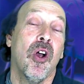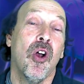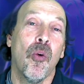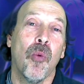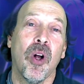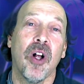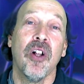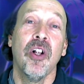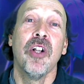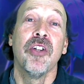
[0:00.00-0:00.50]

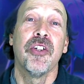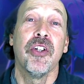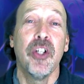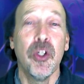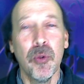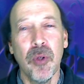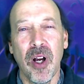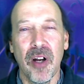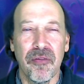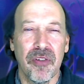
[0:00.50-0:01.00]
Well, to
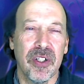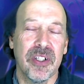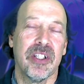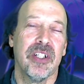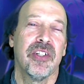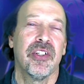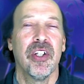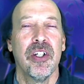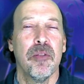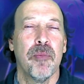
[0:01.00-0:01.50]
Hugh Everett,
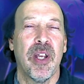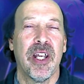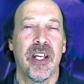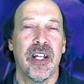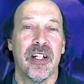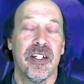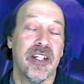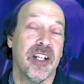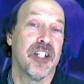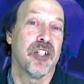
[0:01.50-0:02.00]
this didn't make
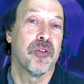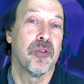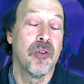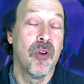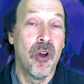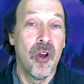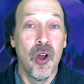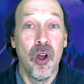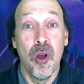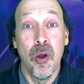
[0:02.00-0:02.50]
any sense,
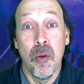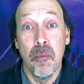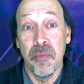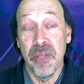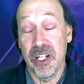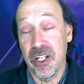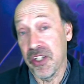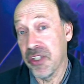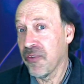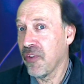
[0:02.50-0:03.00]

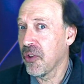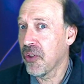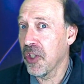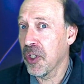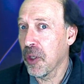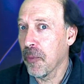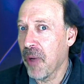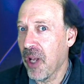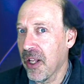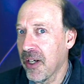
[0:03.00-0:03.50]
because if you think
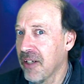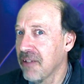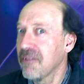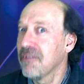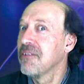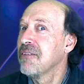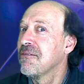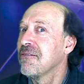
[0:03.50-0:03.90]
about it,